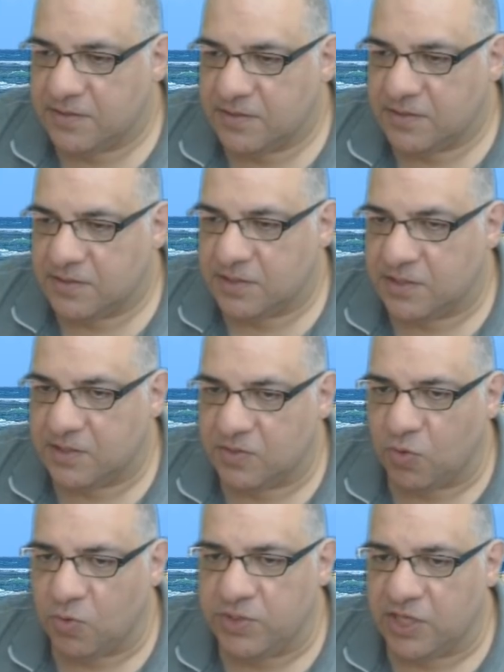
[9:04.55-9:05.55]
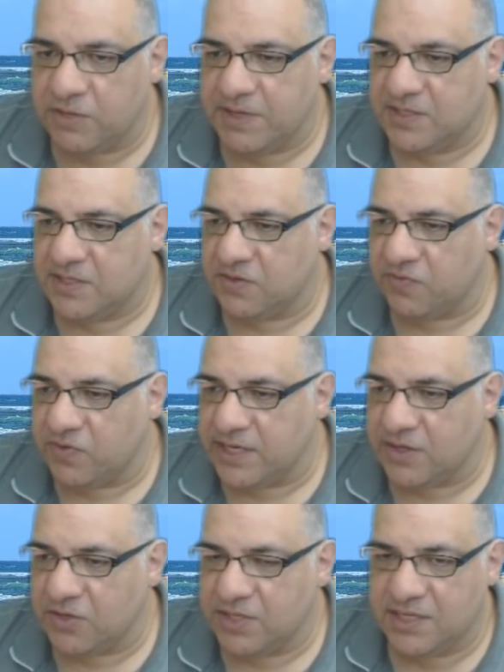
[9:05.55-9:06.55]
So all the other pieces are really
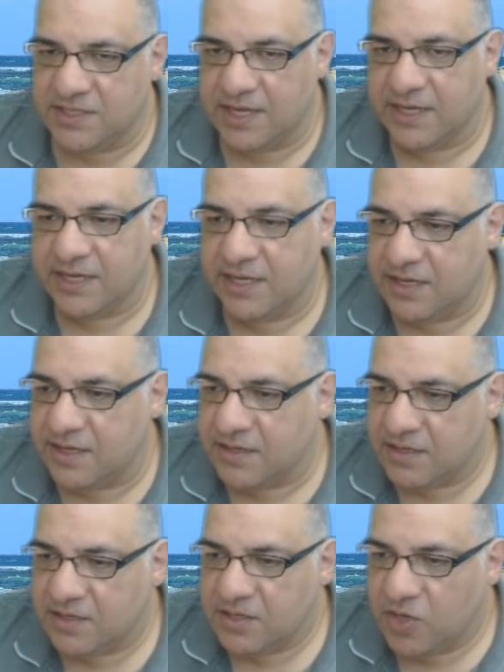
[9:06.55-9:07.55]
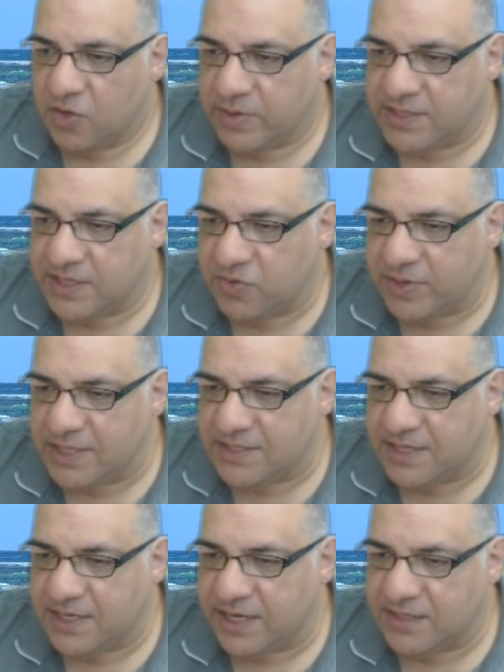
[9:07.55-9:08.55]
on the attack here. We see queen
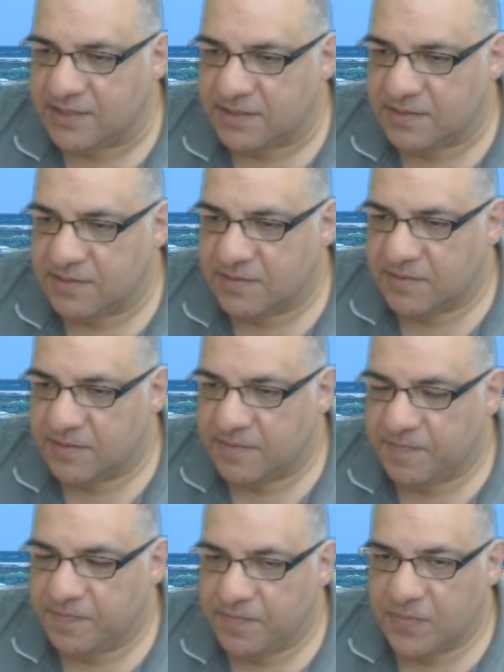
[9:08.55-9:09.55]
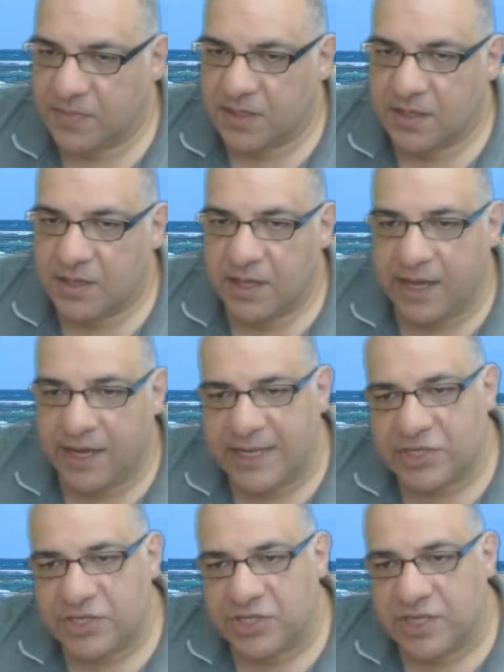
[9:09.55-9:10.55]
c8. And
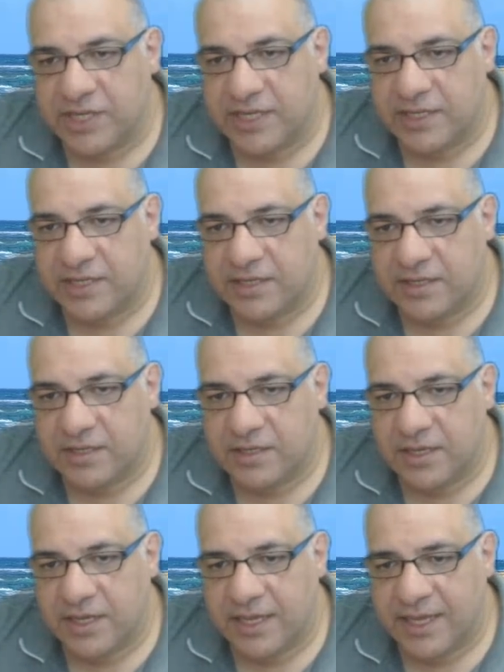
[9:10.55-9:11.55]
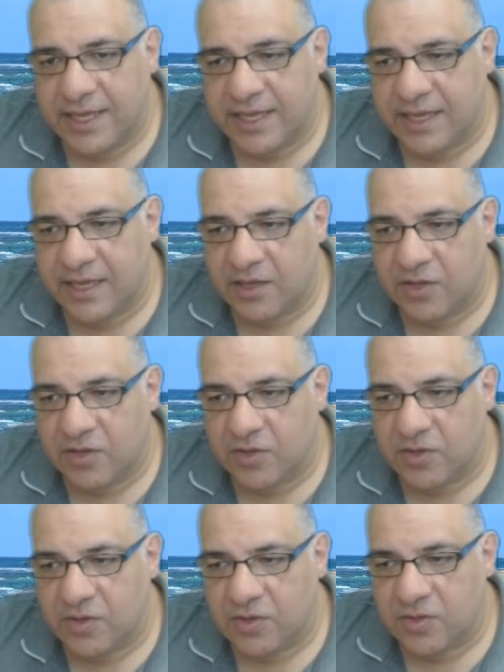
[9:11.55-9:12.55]
actually here,
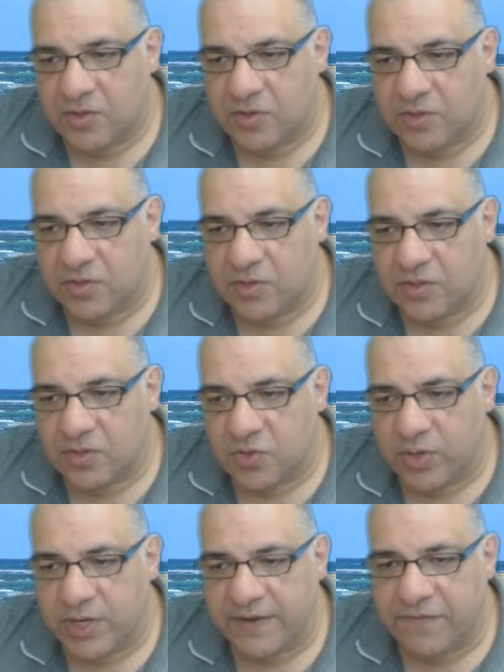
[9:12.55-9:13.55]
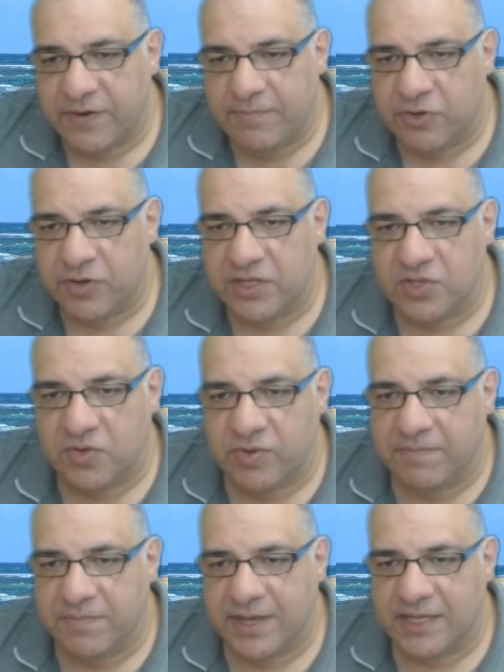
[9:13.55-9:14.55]
queen f3 putting the
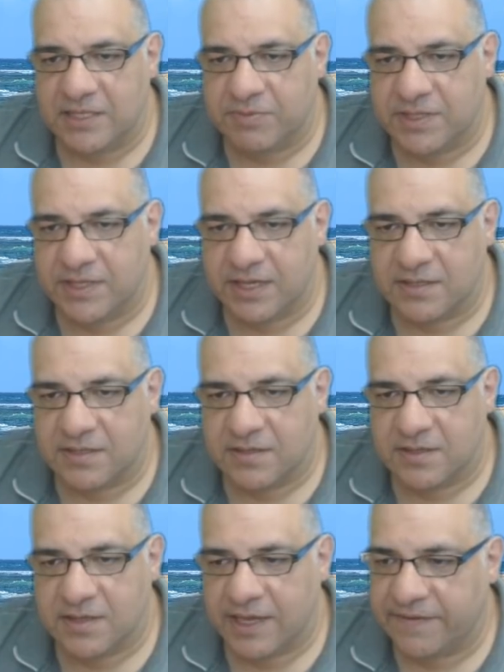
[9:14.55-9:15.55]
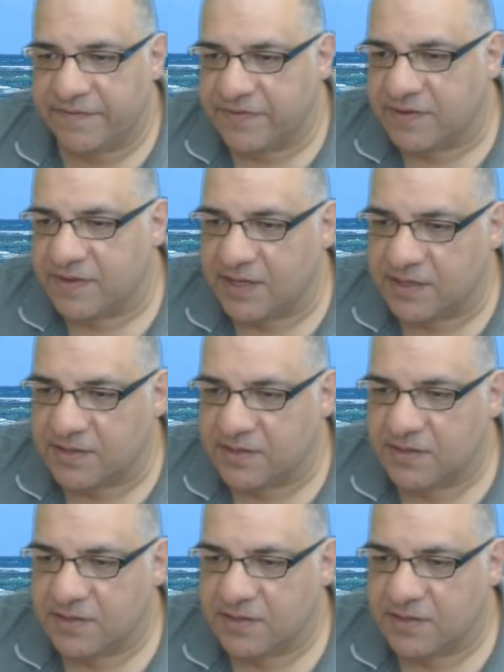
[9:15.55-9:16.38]
queen back to protect f6.